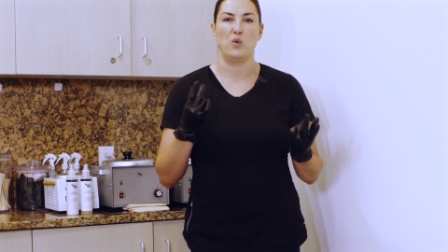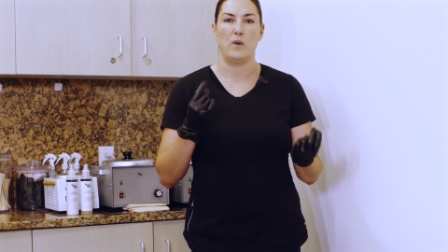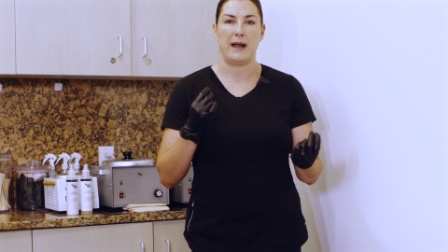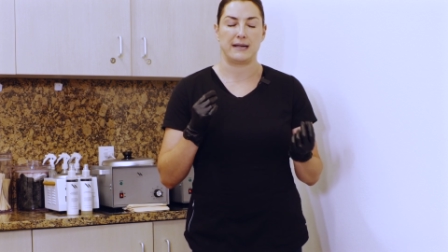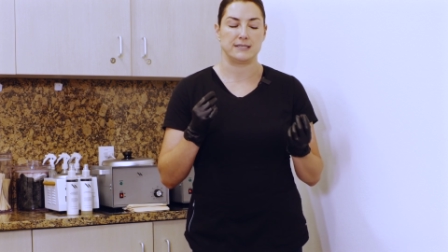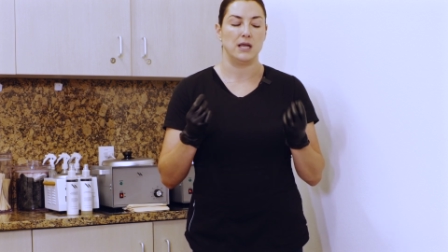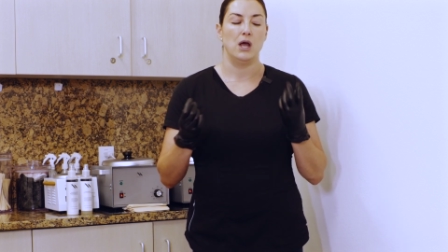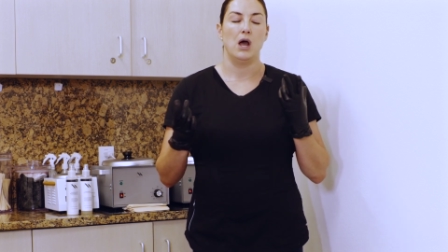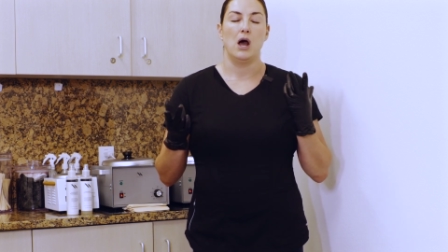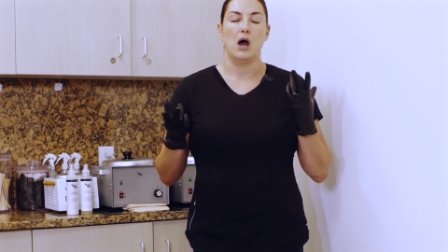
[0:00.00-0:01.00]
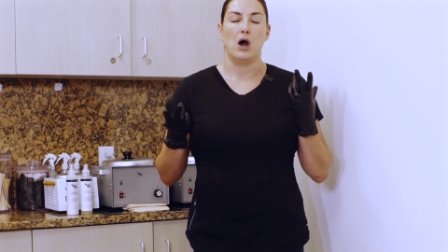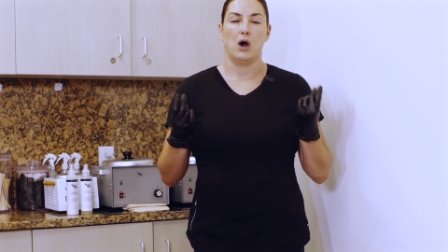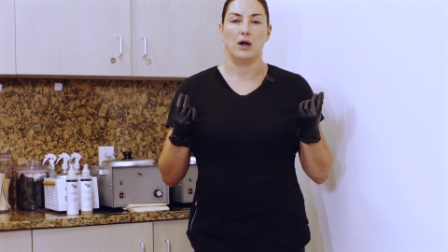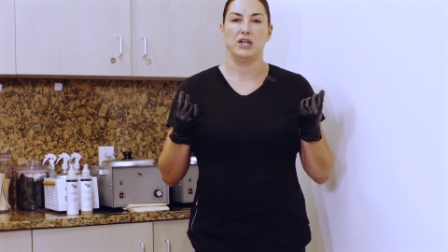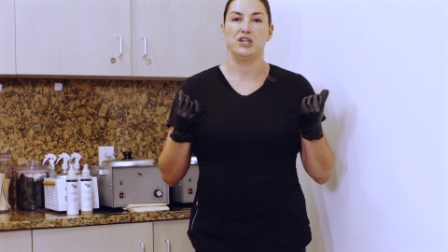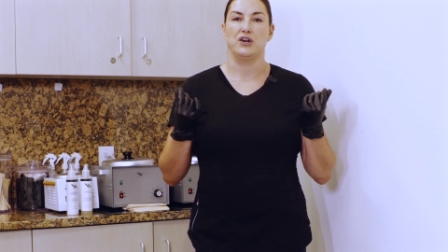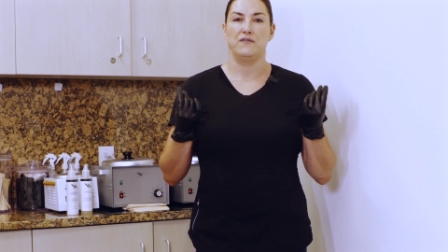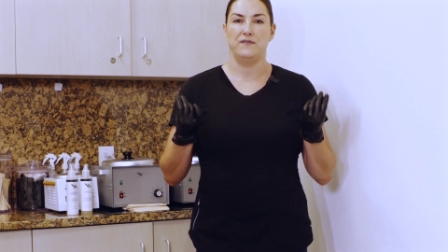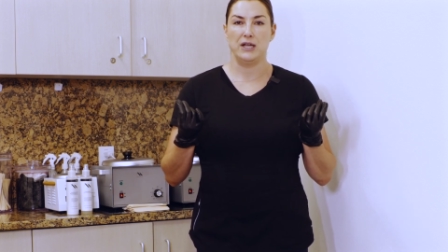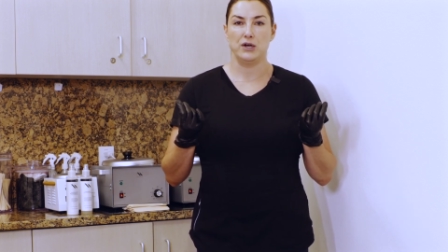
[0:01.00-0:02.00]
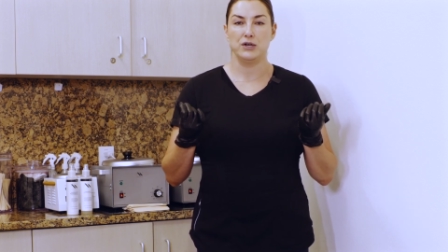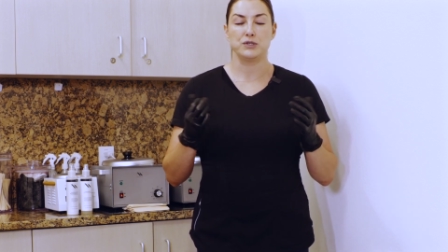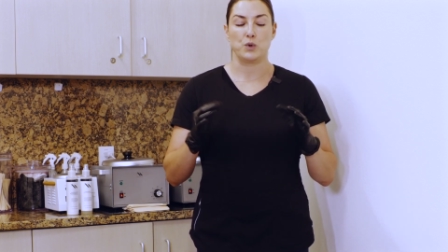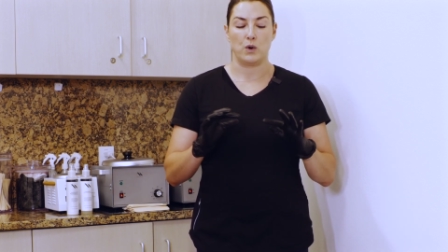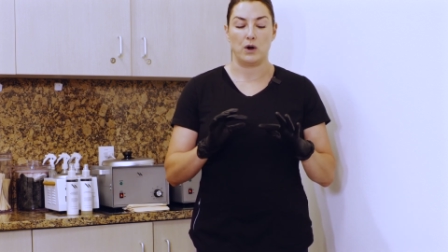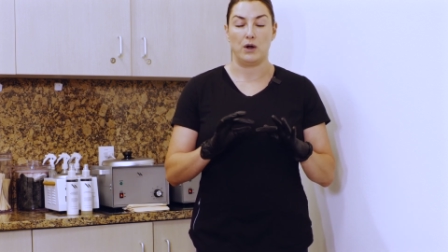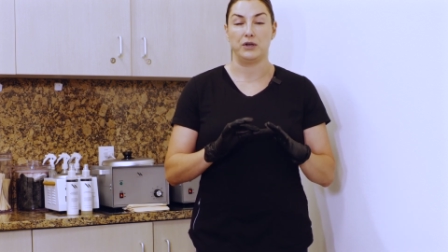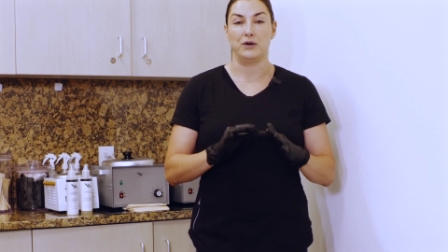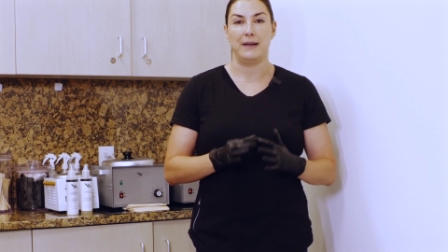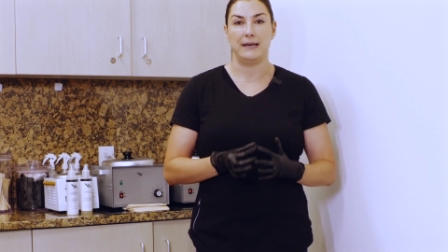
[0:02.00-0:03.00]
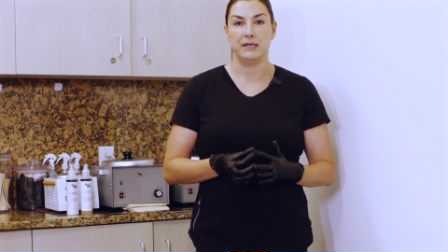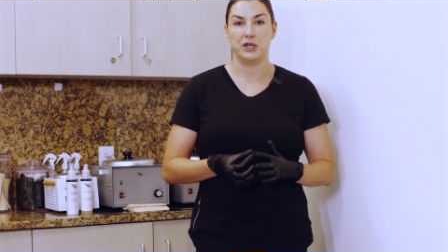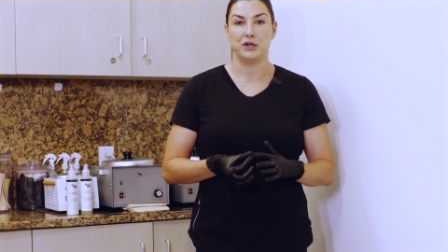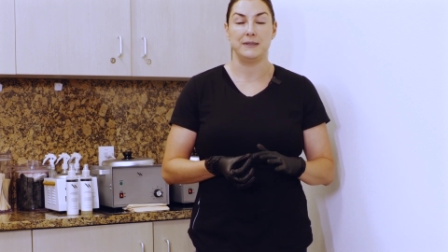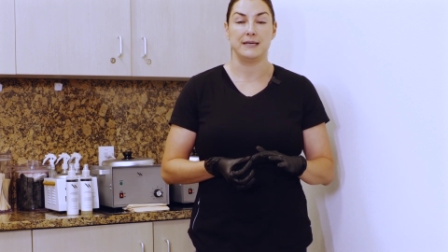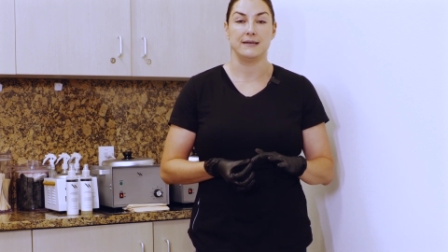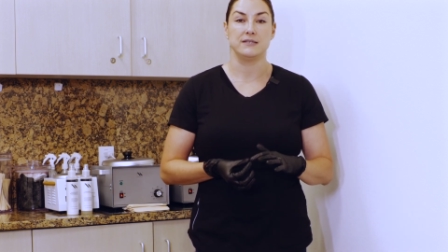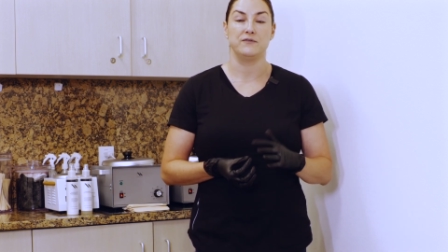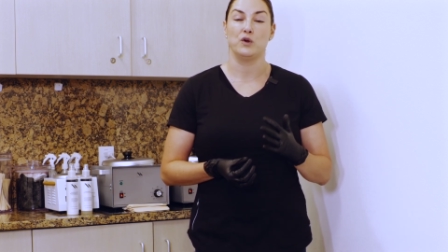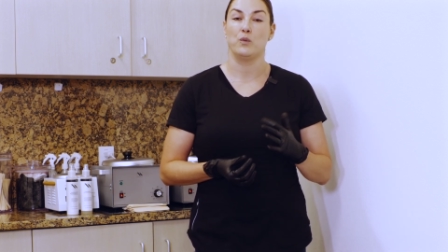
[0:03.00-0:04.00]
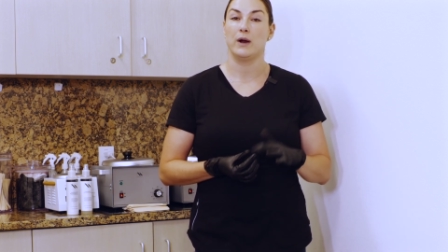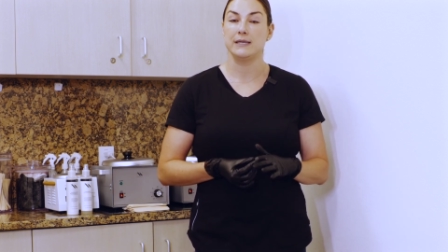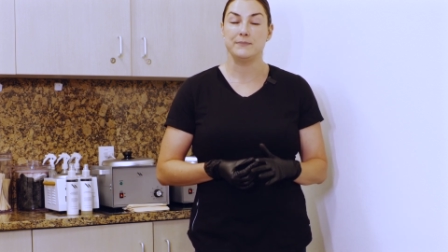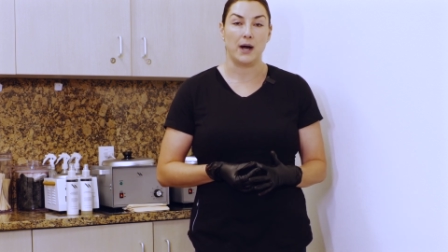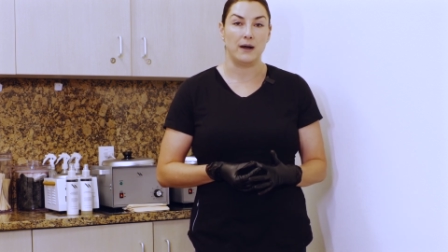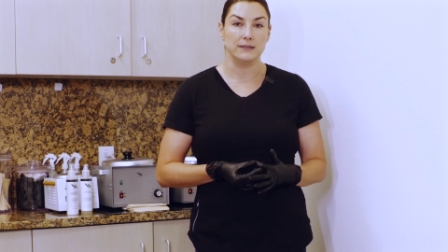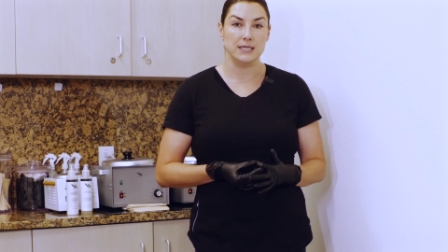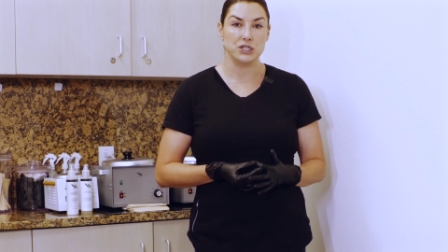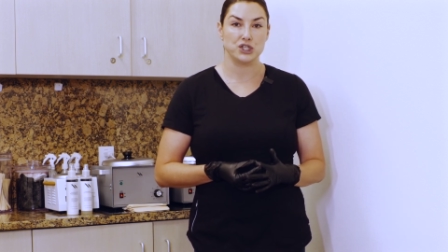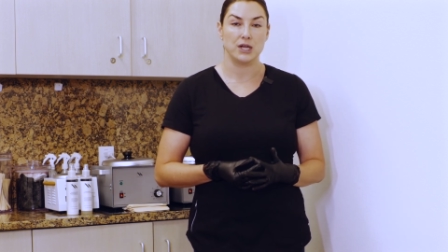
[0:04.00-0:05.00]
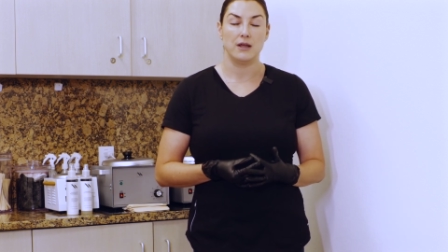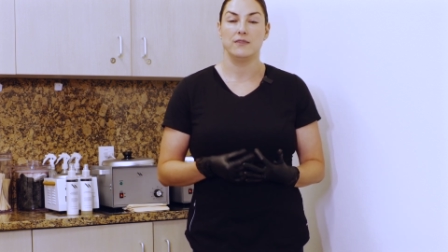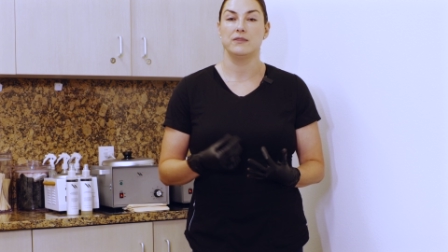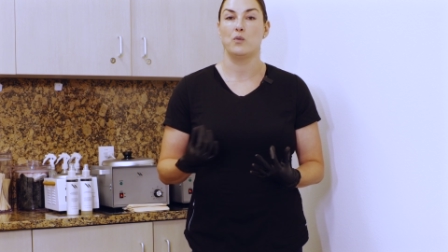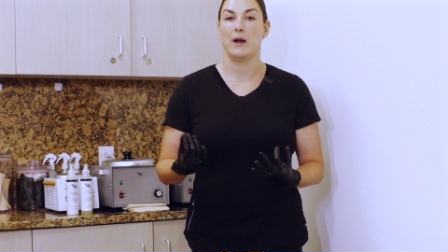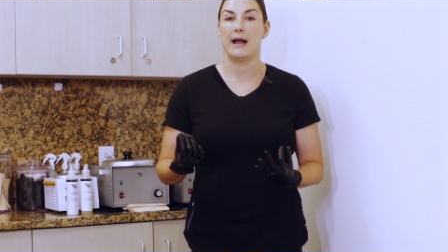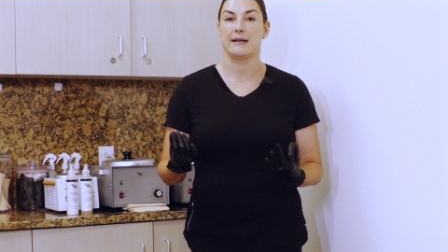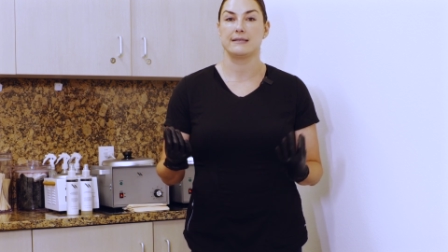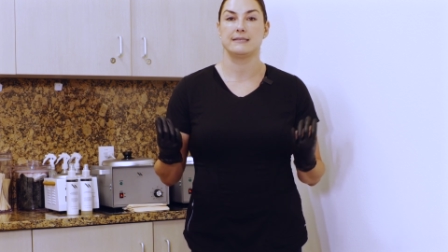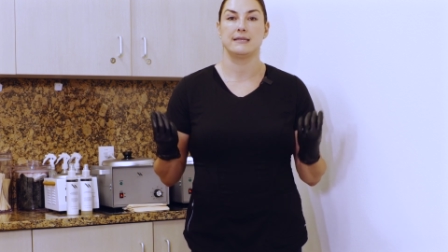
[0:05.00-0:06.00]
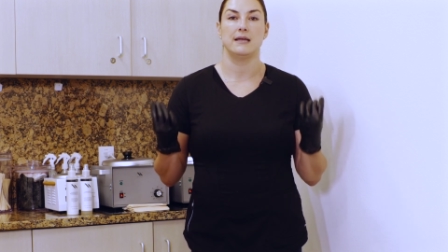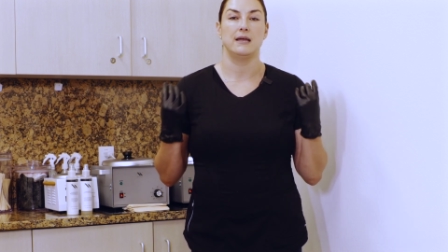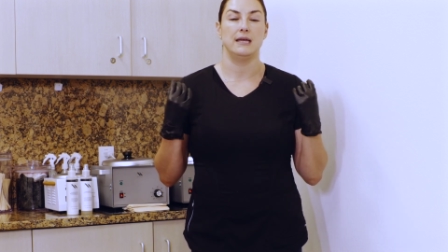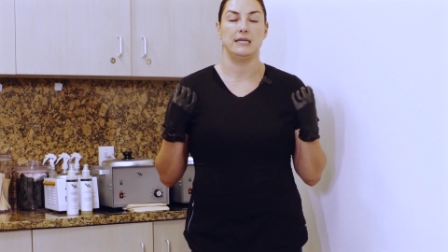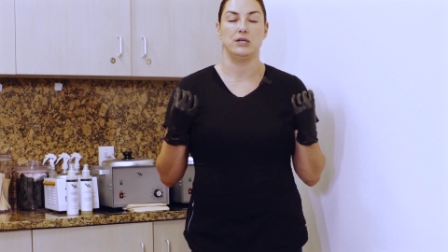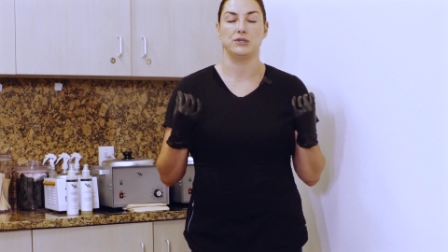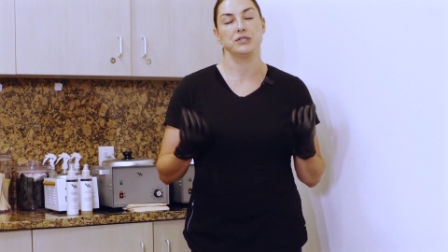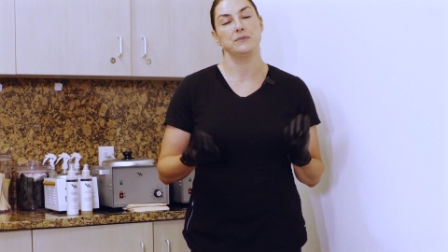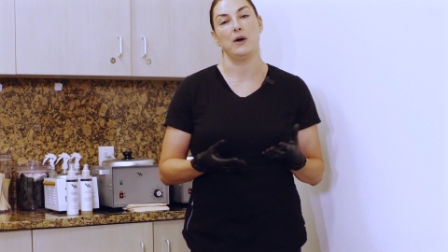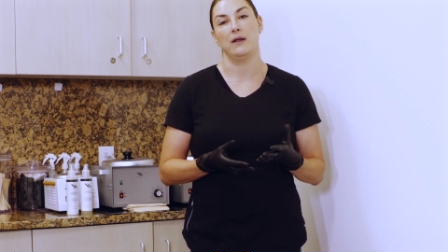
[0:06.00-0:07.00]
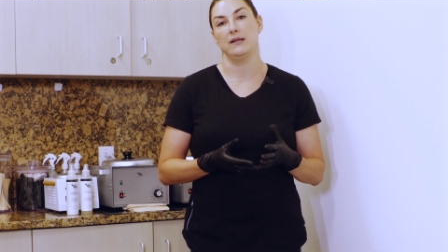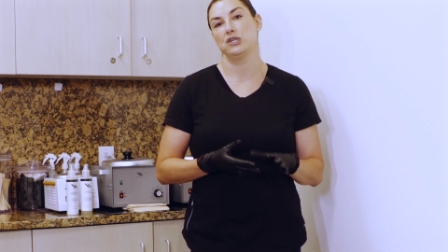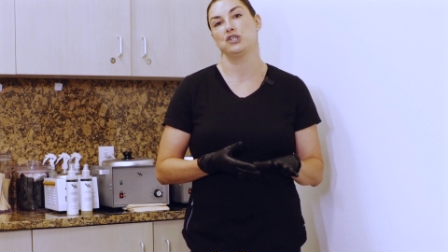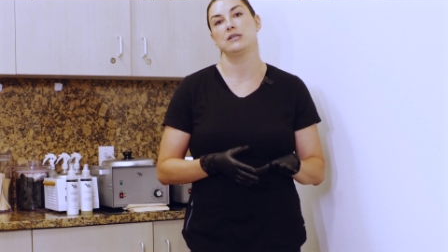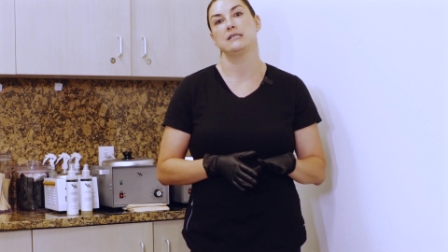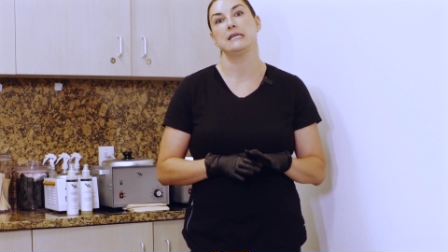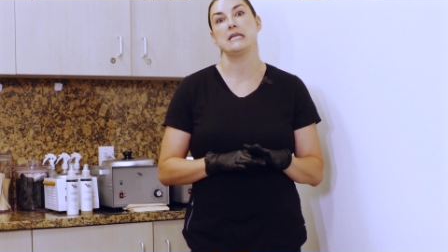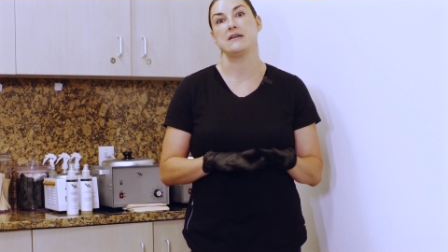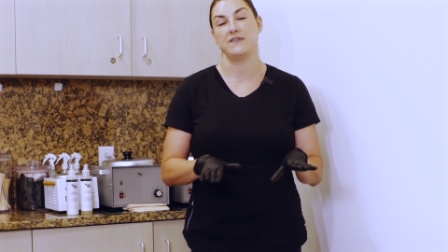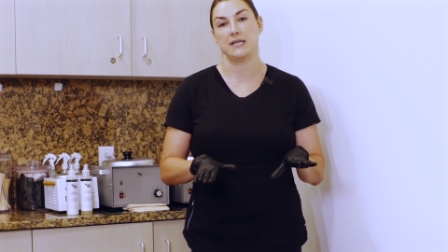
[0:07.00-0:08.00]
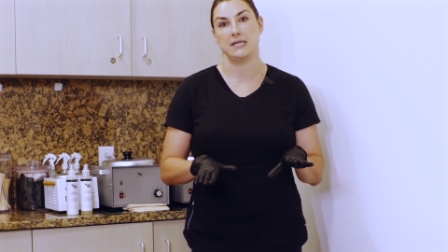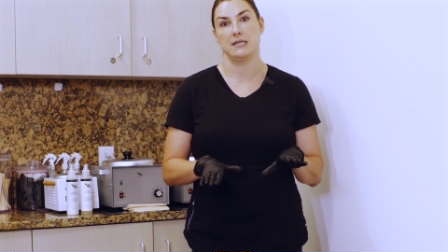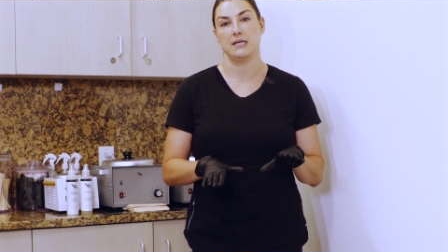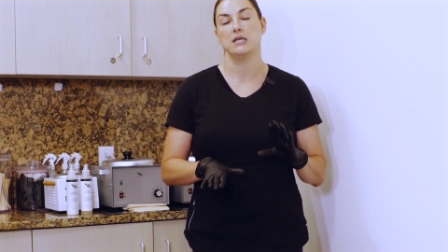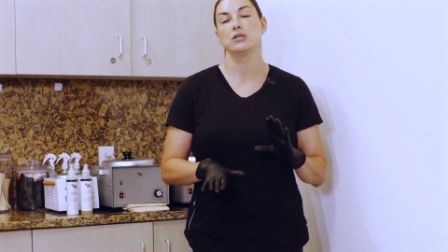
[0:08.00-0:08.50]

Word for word: the wax on your fingers or on your manicure because if you're wearing polish, the wax adheres to polish significantly.